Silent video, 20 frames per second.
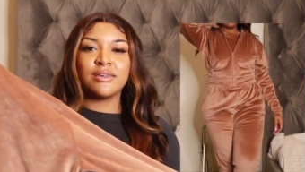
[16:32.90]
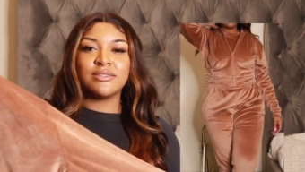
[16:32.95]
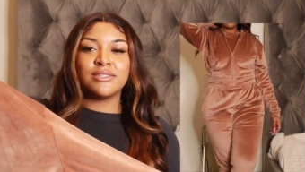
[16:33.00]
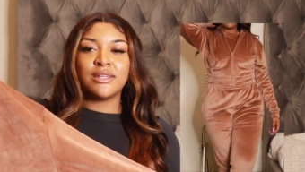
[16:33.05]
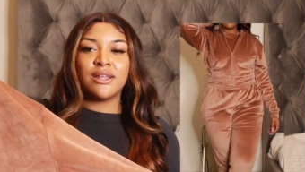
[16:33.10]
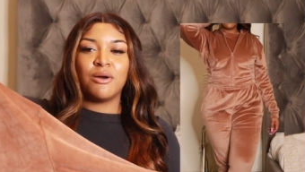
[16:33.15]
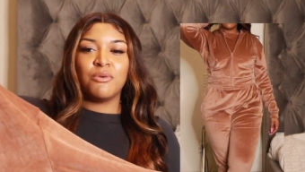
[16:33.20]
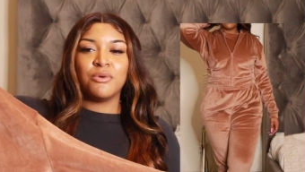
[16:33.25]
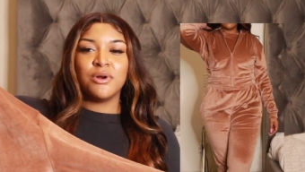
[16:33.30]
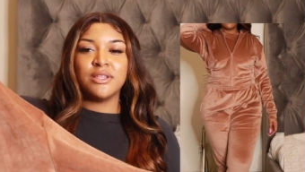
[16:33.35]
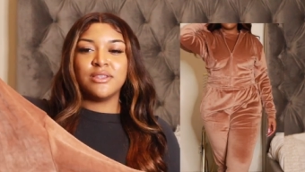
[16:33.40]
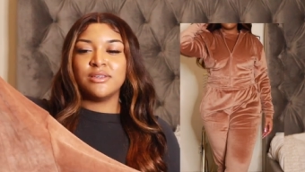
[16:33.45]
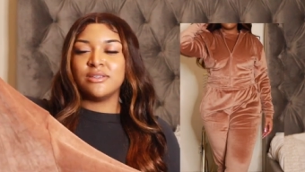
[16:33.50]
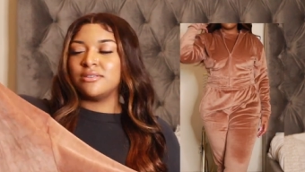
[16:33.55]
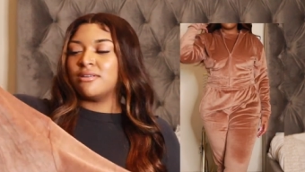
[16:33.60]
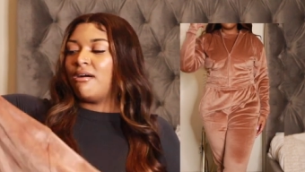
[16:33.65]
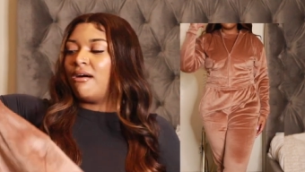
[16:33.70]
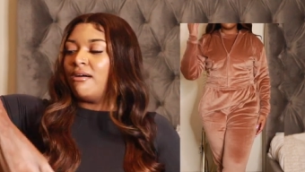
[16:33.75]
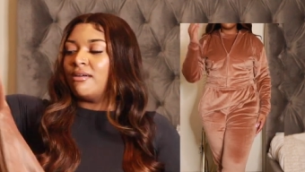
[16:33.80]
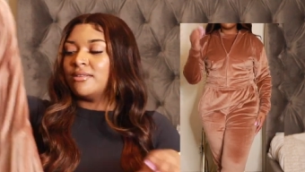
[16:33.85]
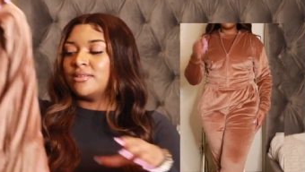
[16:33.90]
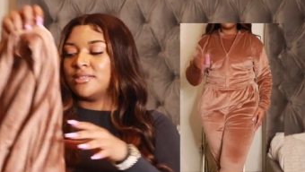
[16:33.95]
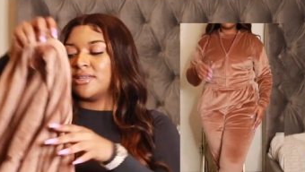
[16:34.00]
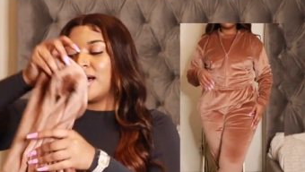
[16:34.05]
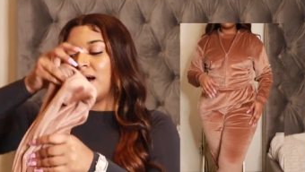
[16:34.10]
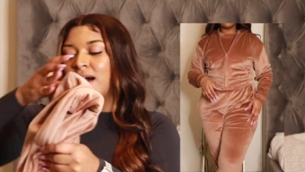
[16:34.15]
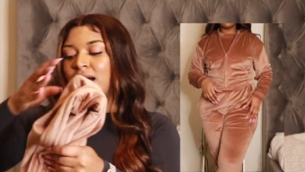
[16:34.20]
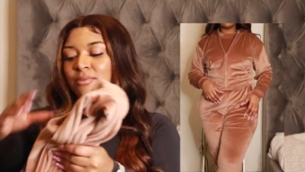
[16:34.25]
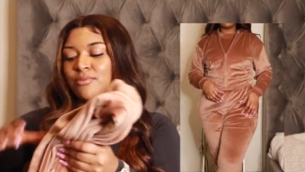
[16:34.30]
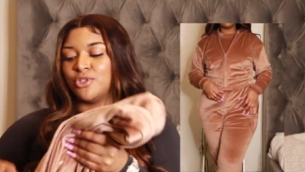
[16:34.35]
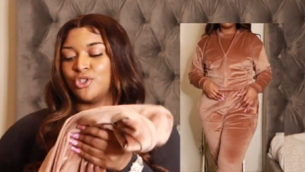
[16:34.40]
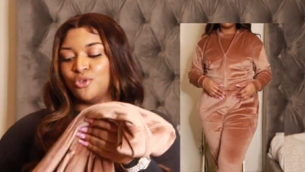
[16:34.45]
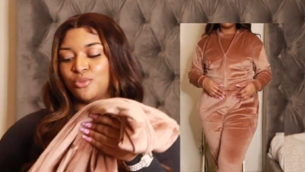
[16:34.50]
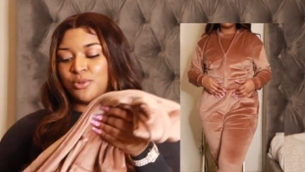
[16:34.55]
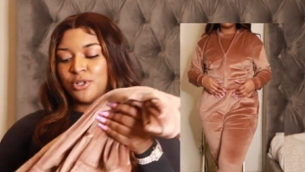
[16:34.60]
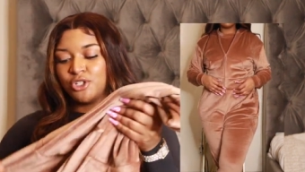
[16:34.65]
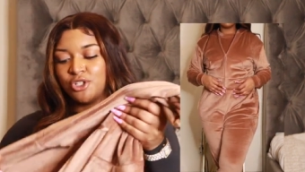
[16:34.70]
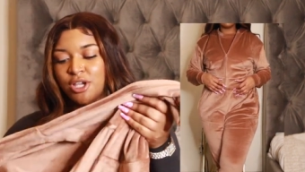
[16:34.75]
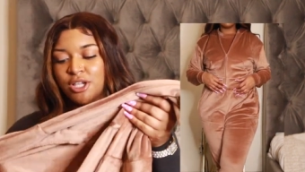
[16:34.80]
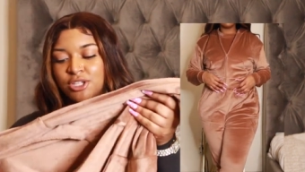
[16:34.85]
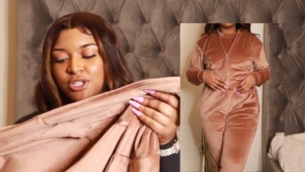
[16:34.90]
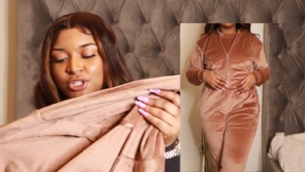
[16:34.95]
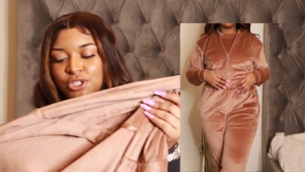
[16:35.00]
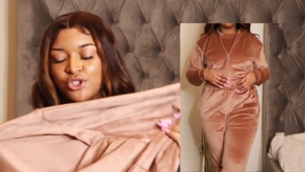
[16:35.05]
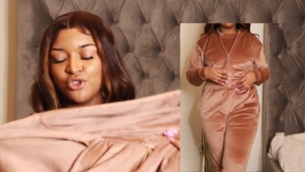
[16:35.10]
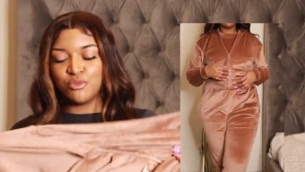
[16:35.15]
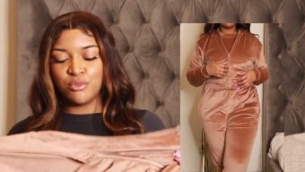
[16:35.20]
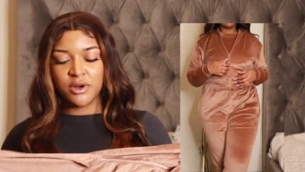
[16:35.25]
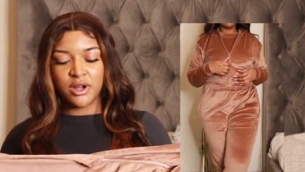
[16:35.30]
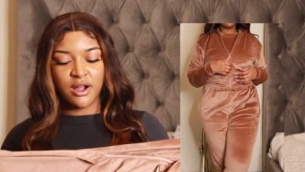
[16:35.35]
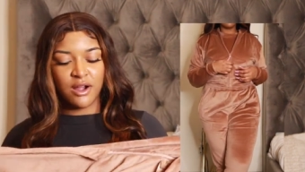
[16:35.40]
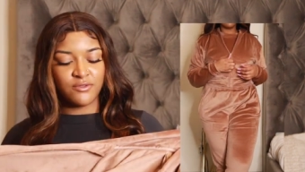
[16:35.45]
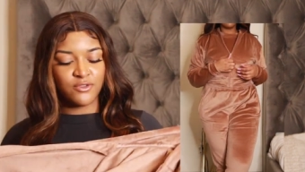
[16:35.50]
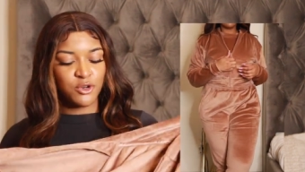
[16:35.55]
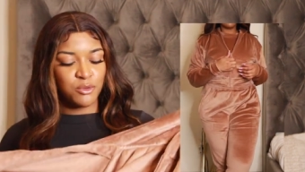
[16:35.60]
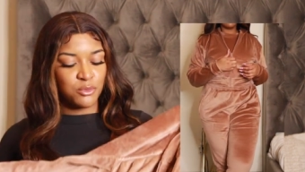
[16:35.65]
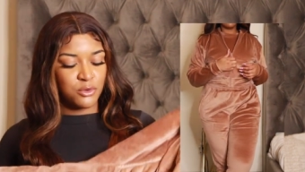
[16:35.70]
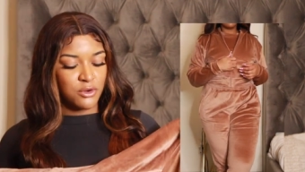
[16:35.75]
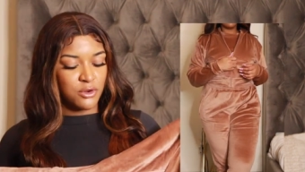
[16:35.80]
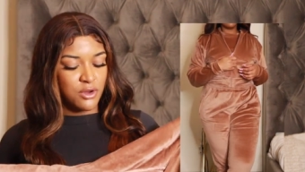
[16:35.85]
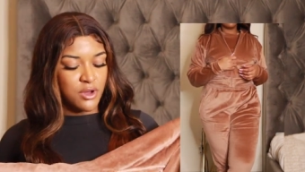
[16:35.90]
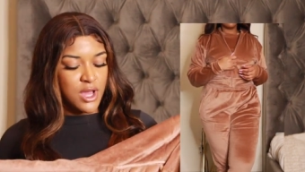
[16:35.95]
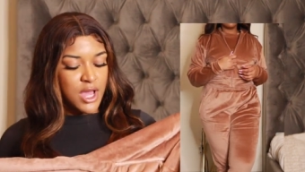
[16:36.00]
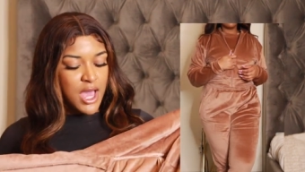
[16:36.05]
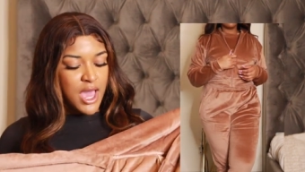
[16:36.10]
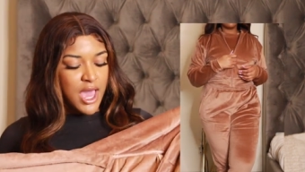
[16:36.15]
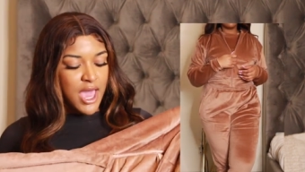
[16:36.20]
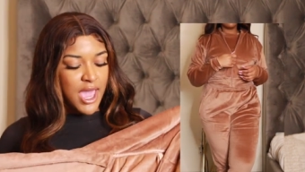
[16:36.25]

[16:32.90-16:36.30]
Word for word: I said, I wear this all the time. Super stretchy, super comfortable,